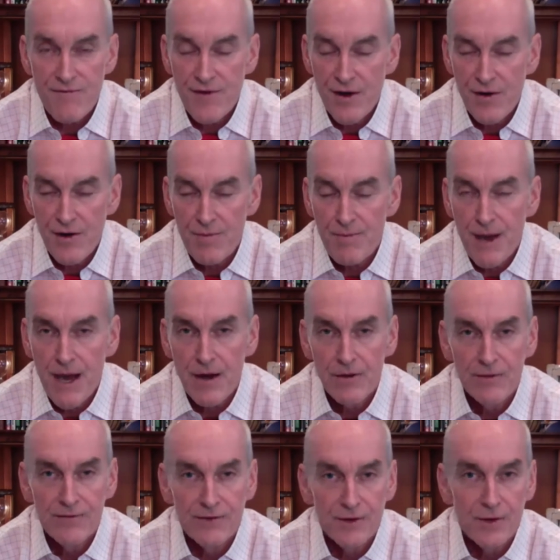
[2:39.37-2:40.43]
Very
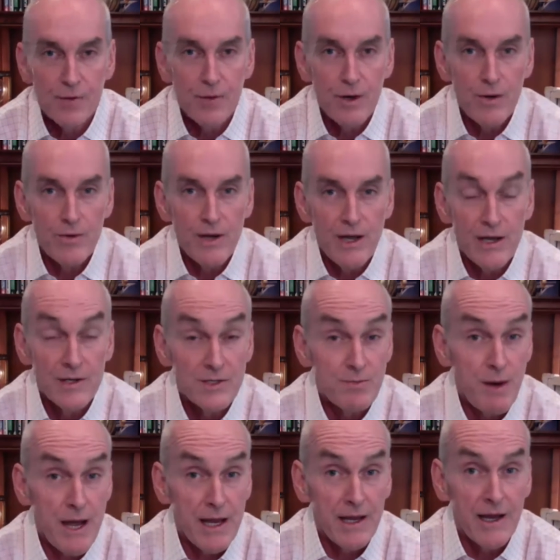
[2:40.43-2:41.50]
powerful quote, and it's
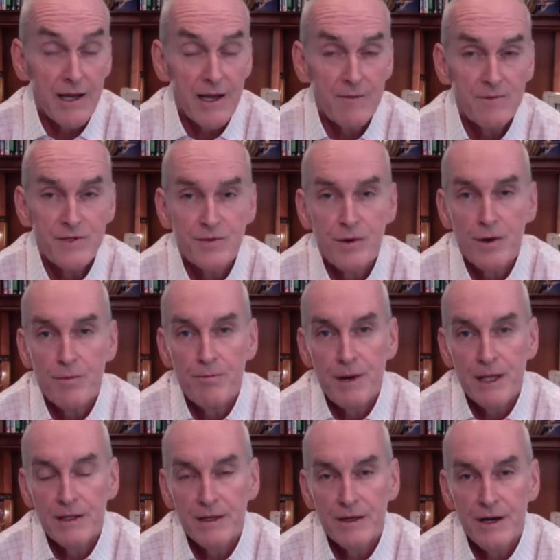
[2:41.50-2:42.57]
by a guy named Jerome
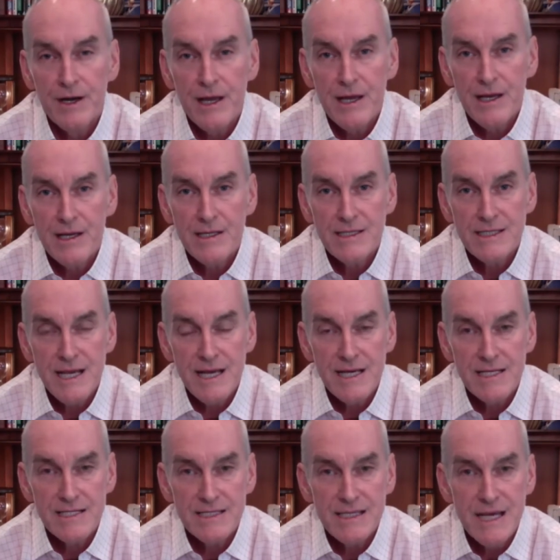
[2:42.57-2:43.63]
Butler, and he
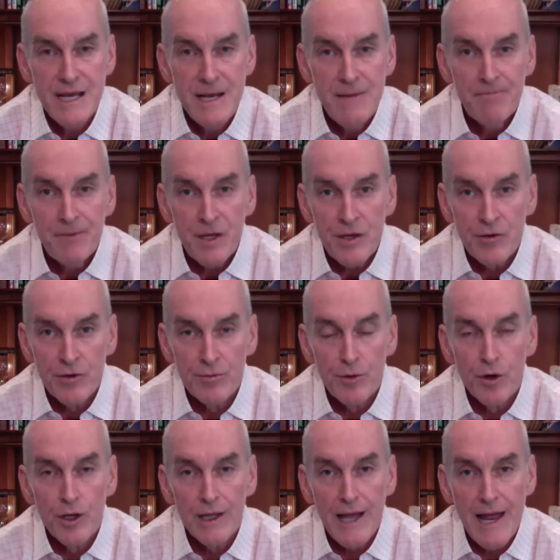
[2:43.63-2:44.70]
says, you're
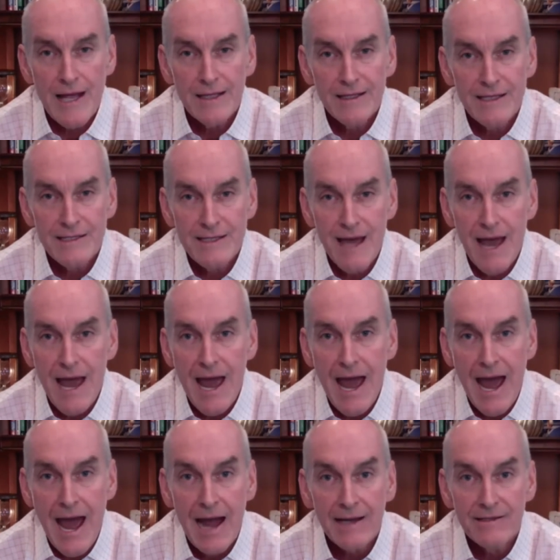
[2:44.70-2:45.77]
more likely to
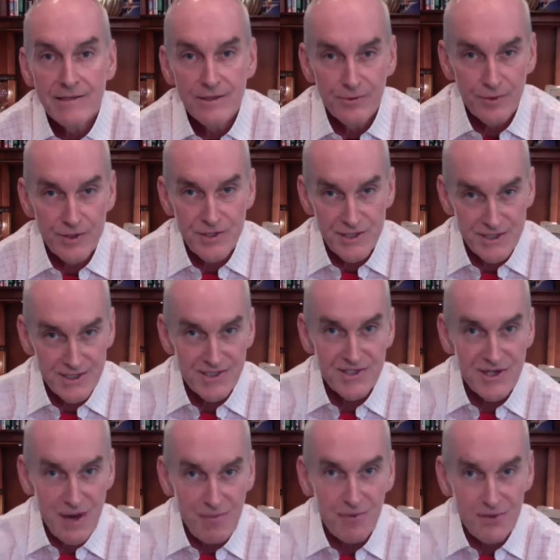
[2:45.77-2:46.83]
act, which is a
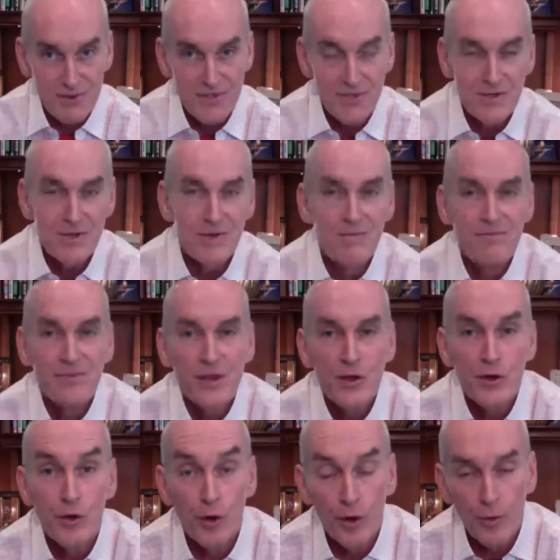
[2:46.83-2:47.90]
step or two,
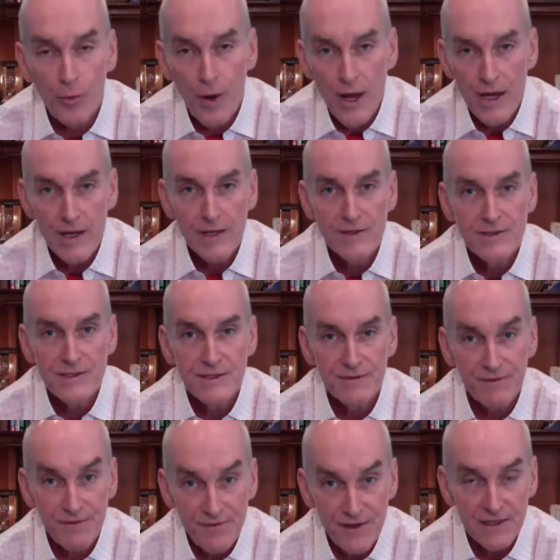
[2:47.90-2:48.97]
your way into
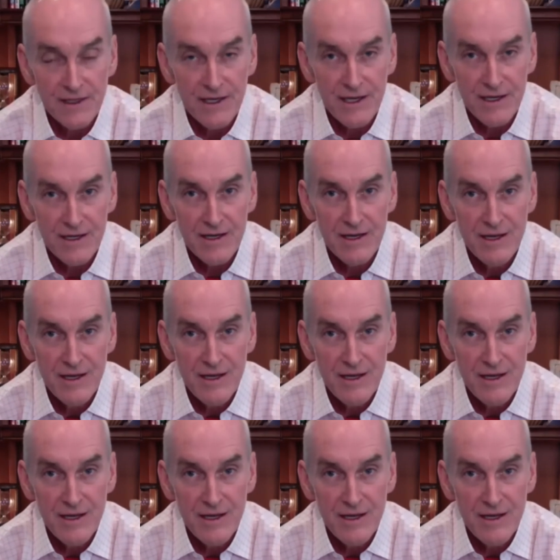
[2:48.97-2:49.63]
feeling